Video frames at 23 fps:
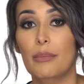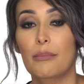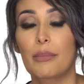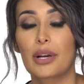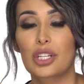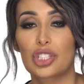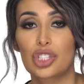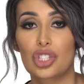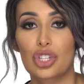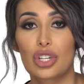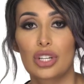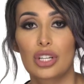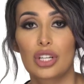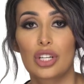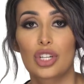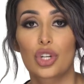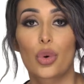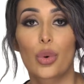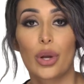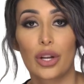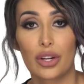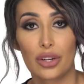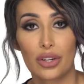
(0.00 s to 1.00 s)
much
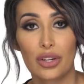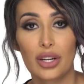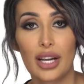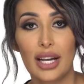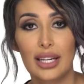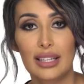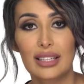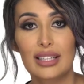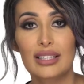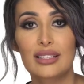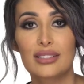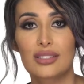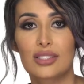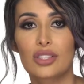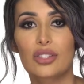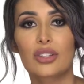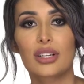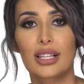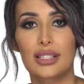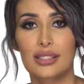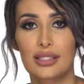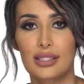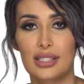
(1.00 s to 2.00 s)
quicker and easier.
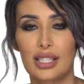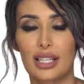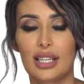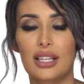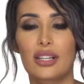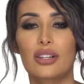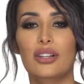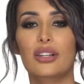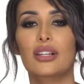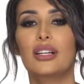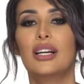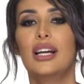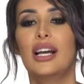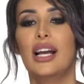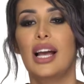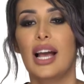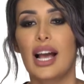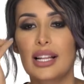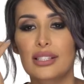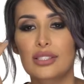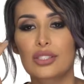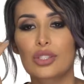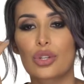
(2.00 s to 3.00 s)
It gets stickier,
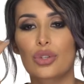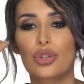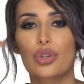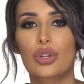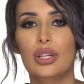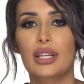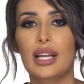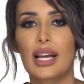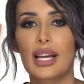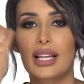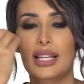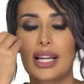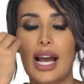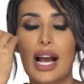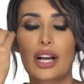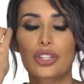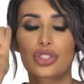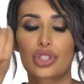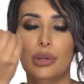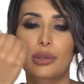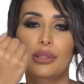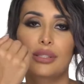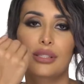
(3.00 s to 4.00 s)
and so it
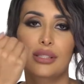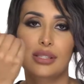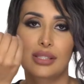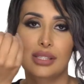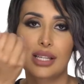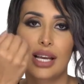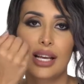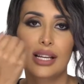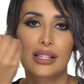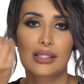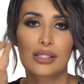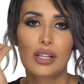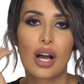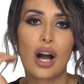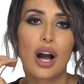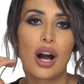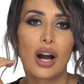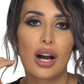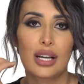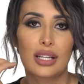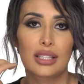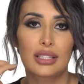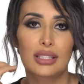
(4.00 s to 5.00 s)
actually stays
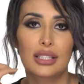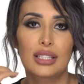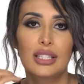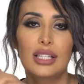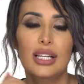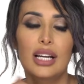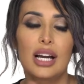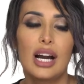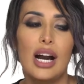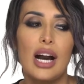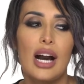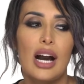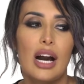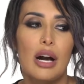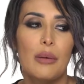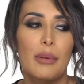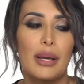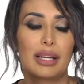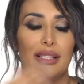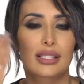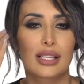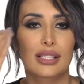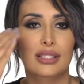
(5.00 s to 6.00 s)
on
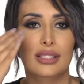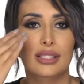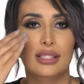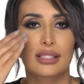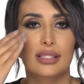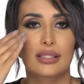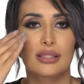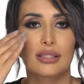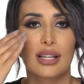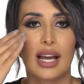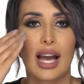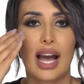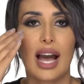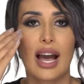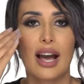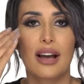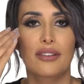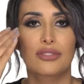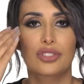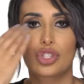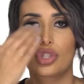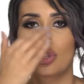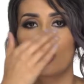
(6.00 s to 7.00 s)
and doesn't
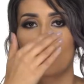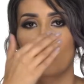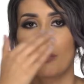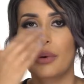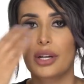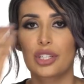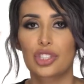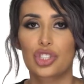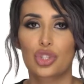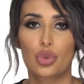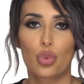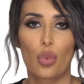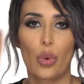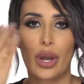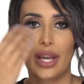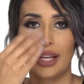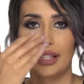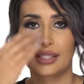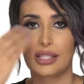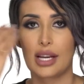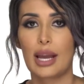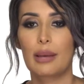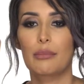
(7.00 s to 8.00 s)
have too much
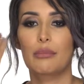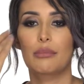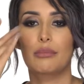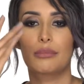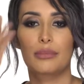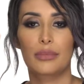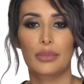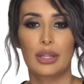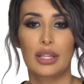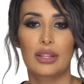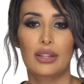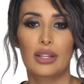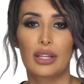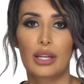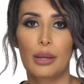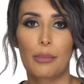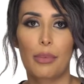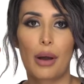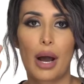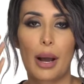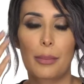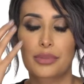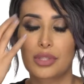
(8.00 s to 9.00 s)
wait time, and then it
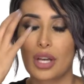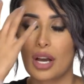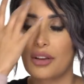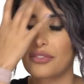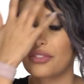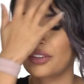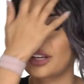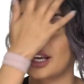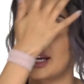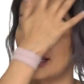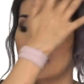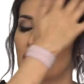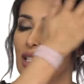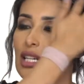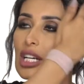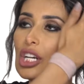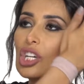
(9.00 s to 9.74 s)
pops off again.